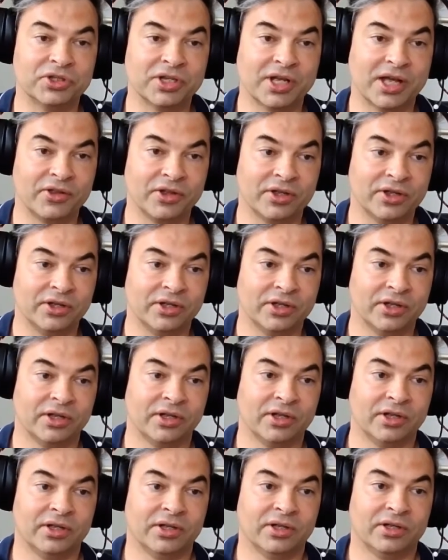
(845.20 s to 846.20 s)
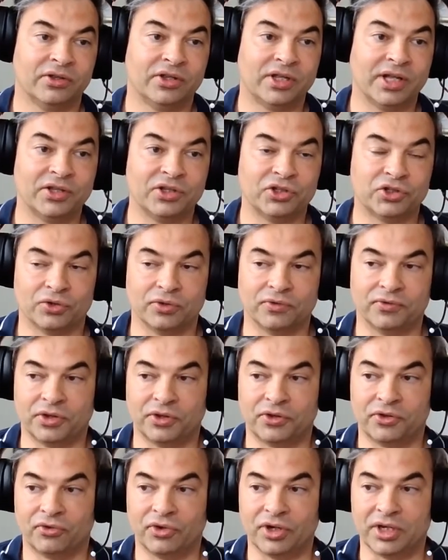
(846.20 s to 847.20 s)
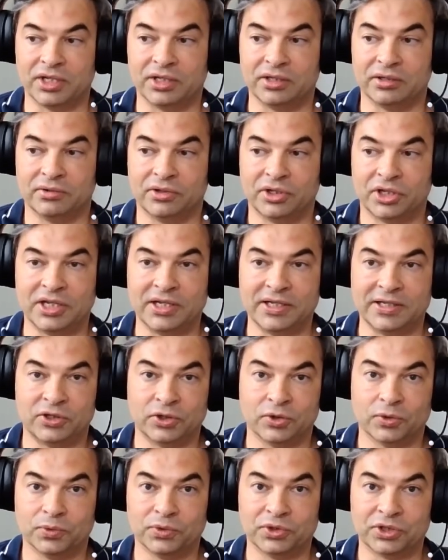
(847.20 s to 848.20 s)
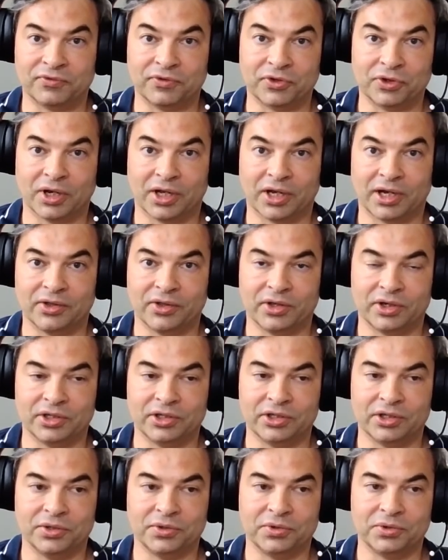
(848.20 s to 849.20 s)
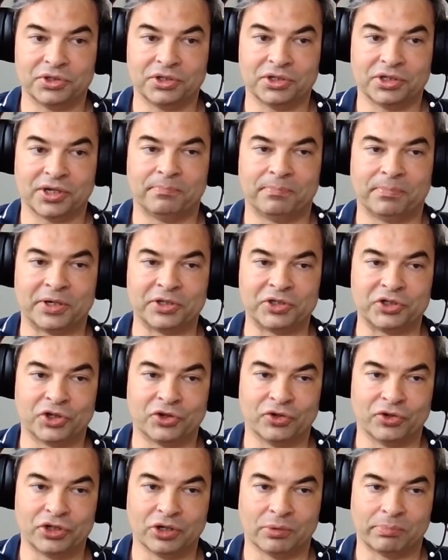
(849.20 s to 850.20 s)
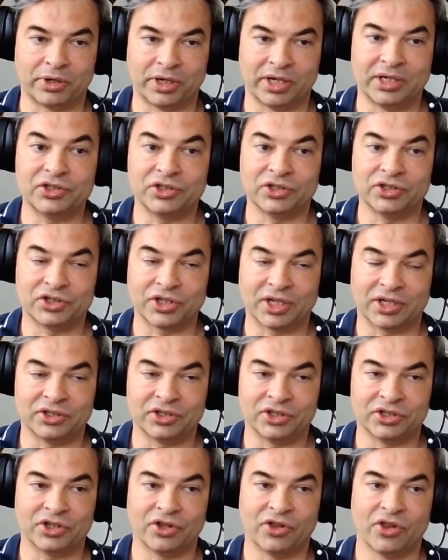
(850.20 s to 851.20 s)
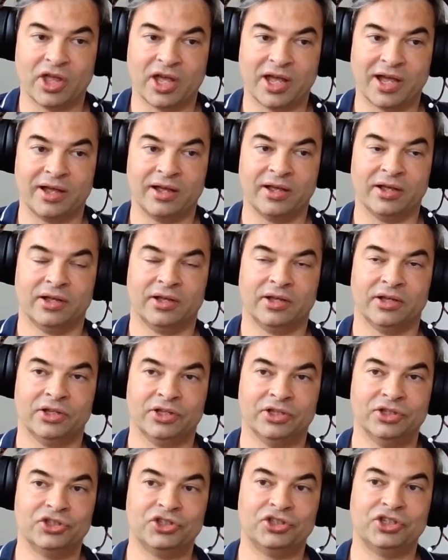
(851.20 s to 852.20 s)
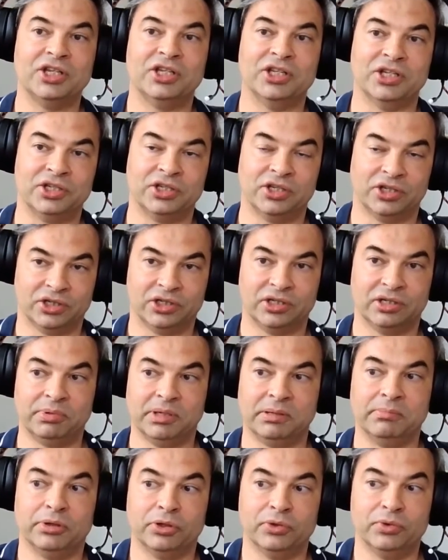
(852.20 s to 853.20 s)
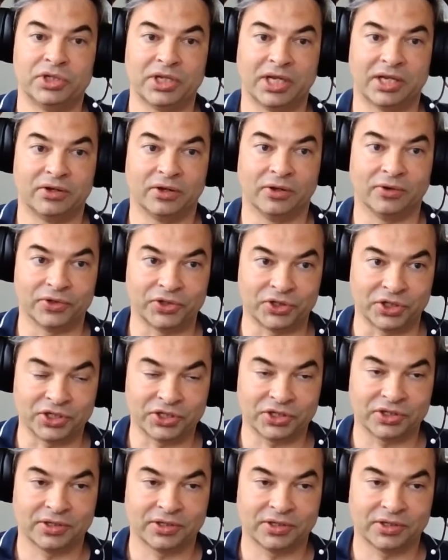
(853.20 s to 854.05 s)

they're the sort of the three key tools, if you like, that are used by security operations centers, and they're considered to be blue technologies.